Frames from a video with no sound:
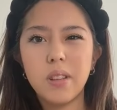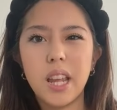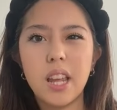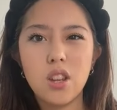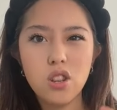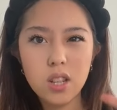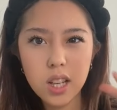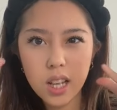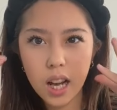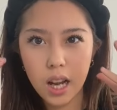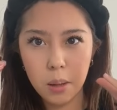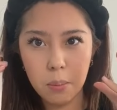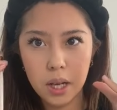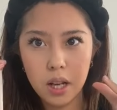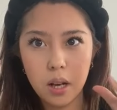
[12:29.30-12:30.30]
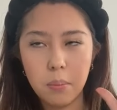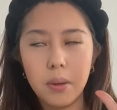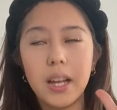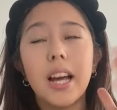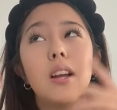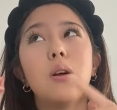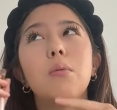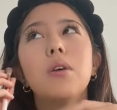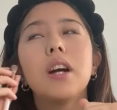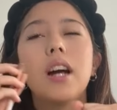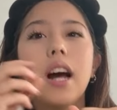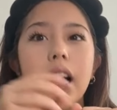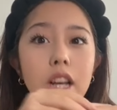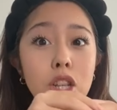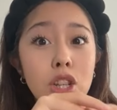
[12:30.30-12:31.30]
just like eye makeup. Like, I don't wear
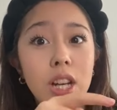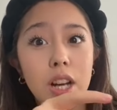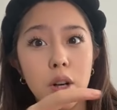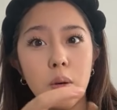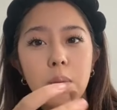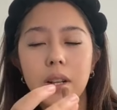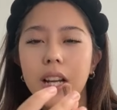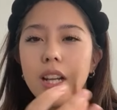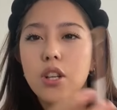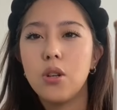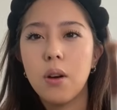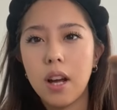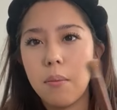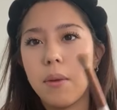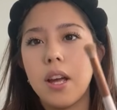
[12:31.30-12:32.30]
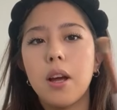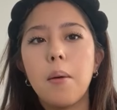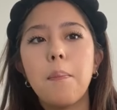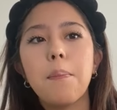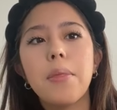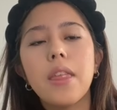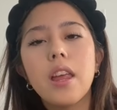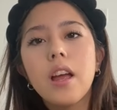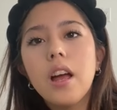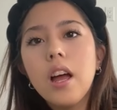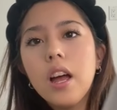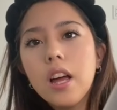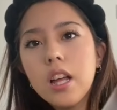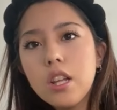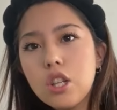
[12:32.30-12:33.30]
eyeshadow, but I do eye makeup.
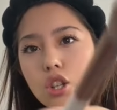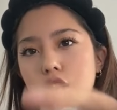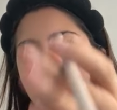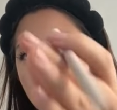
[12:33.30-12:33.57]
It's just a